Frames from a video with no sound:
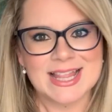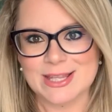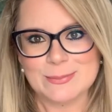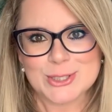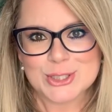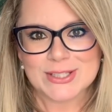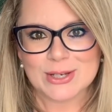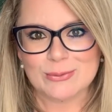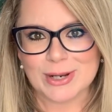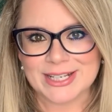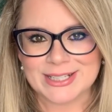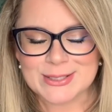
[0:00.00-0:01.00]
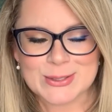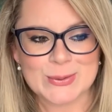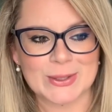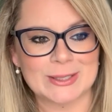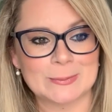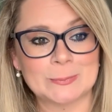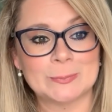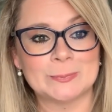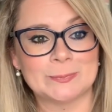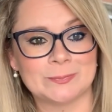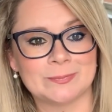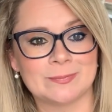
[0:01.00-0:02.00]
let me just get right into it.
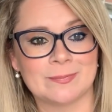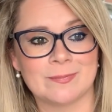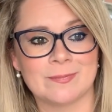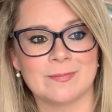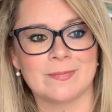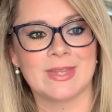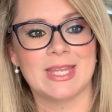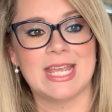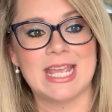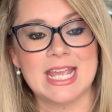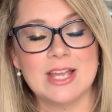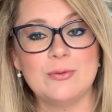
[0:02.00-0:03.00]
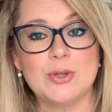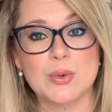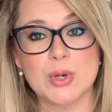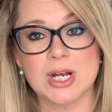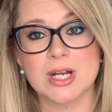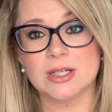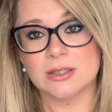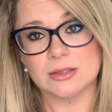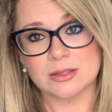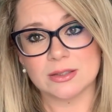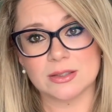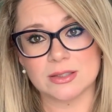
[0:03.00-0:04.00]
If you are
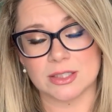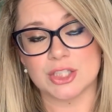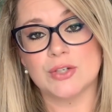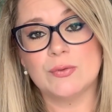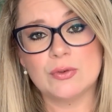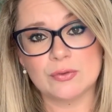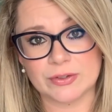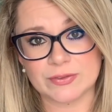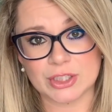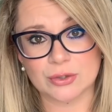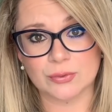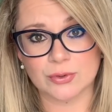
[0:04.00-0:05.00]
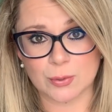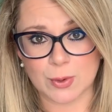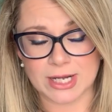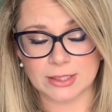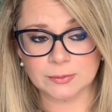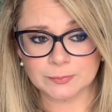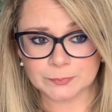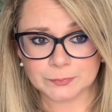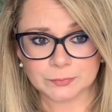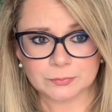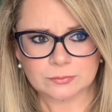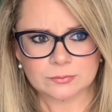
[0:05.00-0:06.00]
Dutch, if you've lived here for a while,
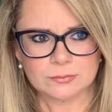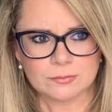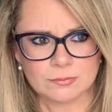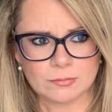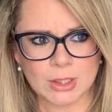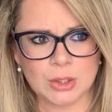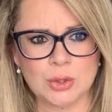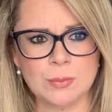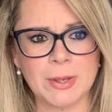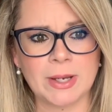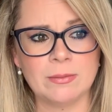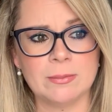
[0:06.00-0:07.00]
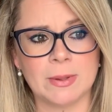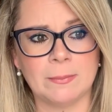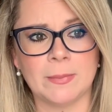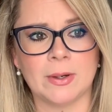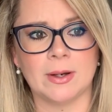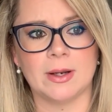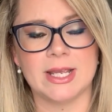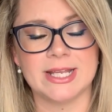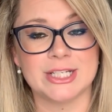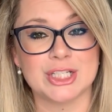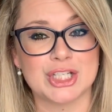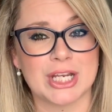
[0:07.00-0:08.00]
you might remember
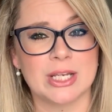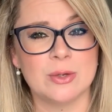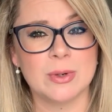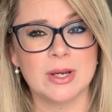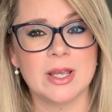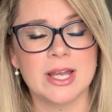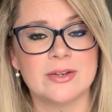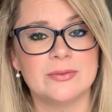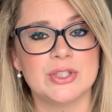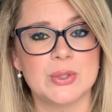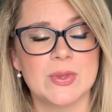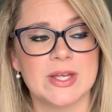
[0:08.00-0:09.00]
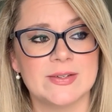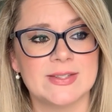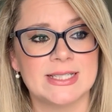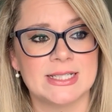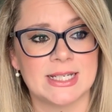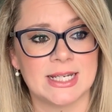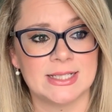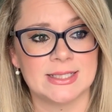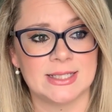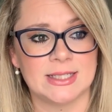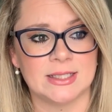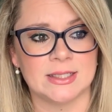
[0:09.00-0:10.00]
in January of
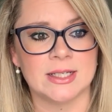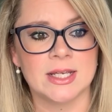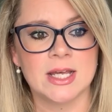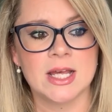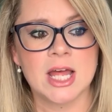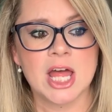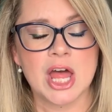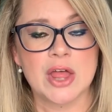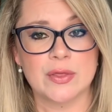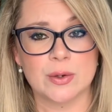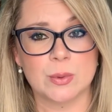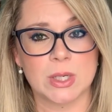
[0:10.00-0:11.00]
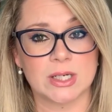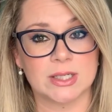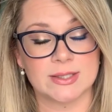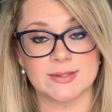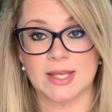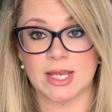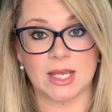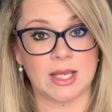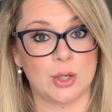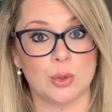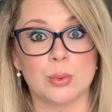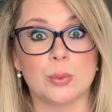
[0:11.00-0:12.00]
2018, there was
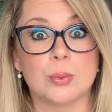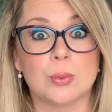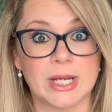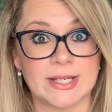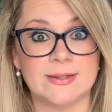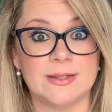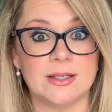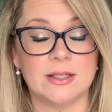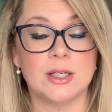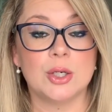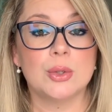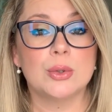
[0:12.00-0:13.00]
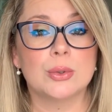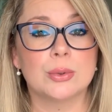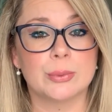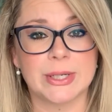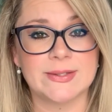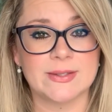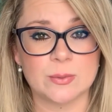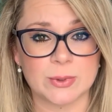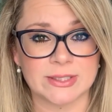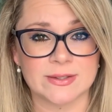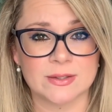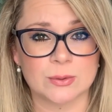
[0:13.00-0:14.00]
a crazy
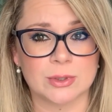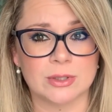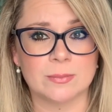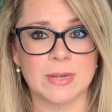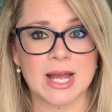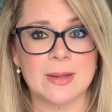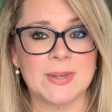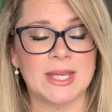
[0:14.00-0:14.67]
windstorm. I